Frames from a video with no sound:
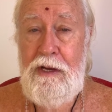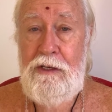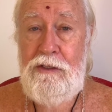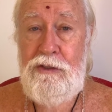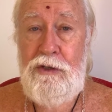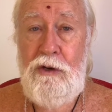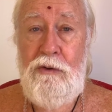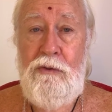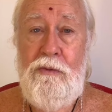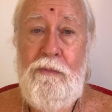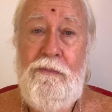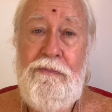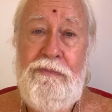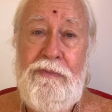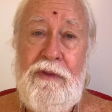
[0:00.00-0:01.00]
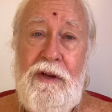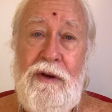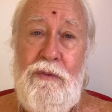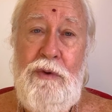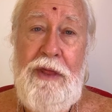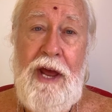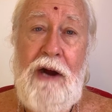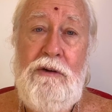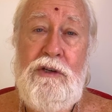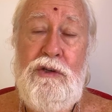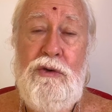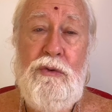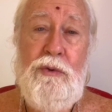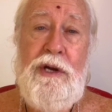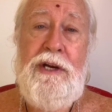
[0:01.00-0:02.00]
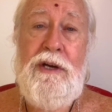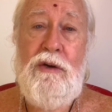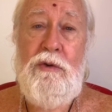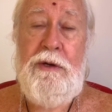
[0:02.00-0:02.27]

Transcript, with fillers: So without Turiya,